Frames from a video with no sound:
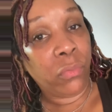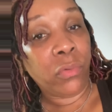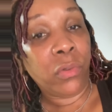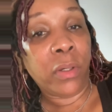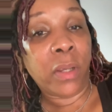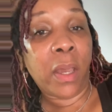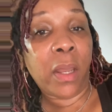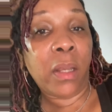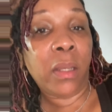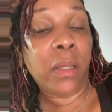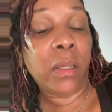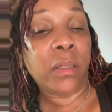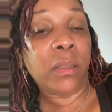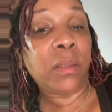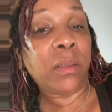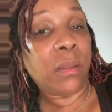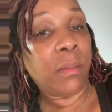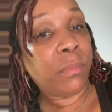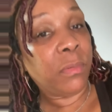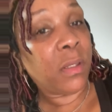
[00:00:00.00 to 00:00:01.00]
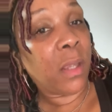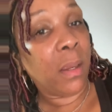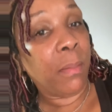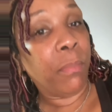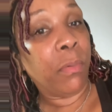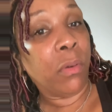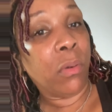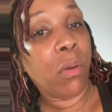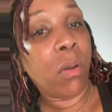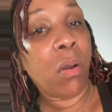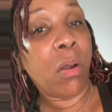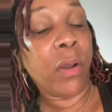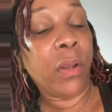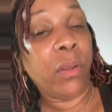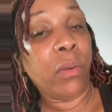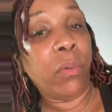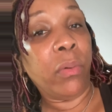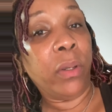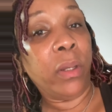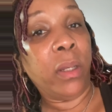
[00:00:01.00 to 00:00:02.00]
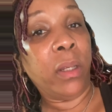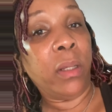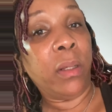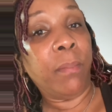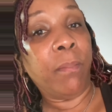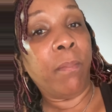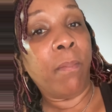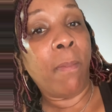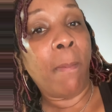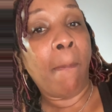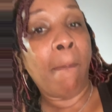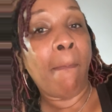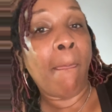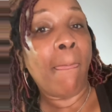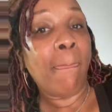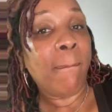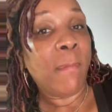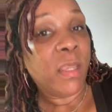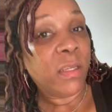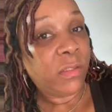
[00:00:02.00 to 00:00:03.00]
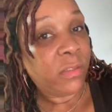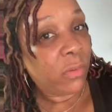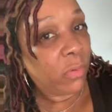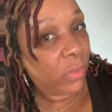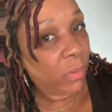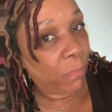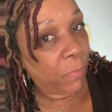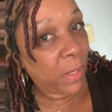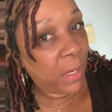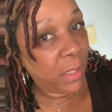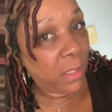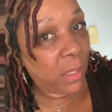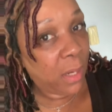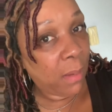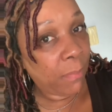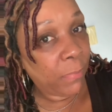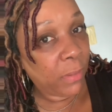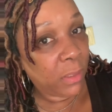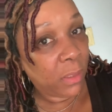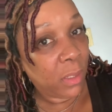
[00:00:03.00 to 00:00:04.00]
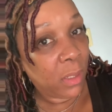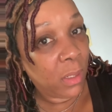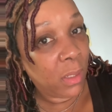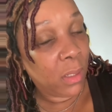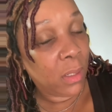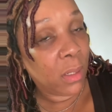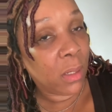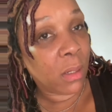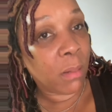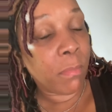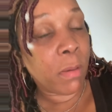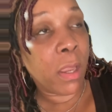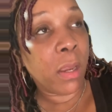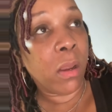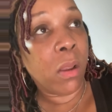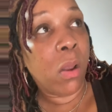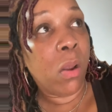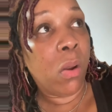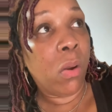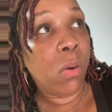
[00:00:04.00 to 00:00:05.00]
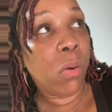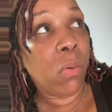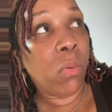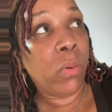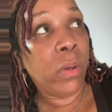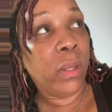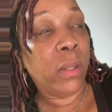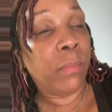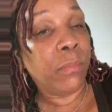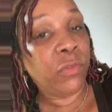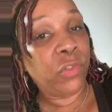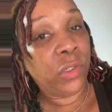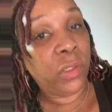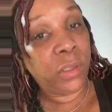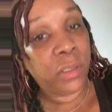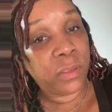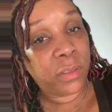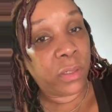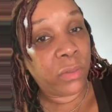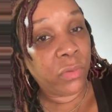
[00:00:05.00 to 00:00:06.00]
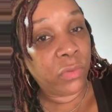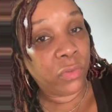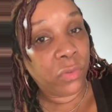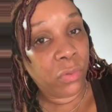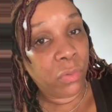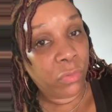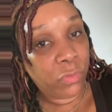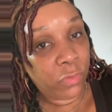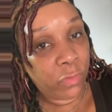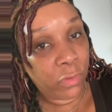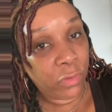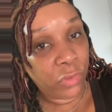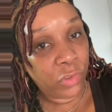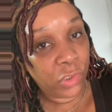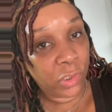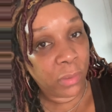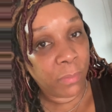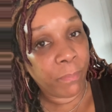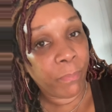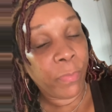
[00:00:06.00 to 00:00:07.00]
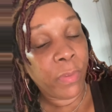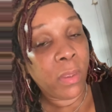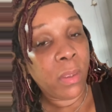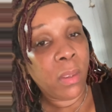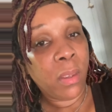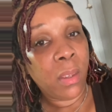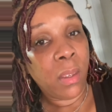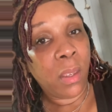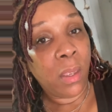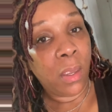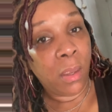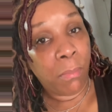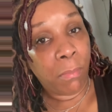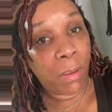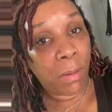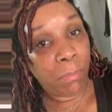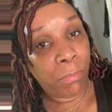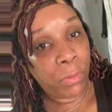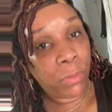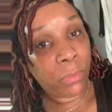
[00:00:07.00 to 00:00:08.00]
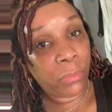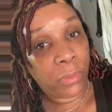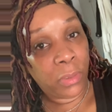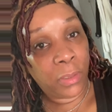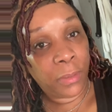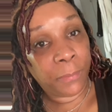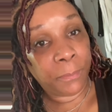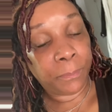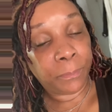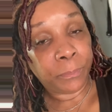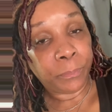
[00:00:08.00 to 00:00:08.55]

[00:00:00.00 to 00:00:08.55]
You got to get some type of cardio in. And so the pandemic hit, and I'm like, OMG, because I used to go to the gym in my building.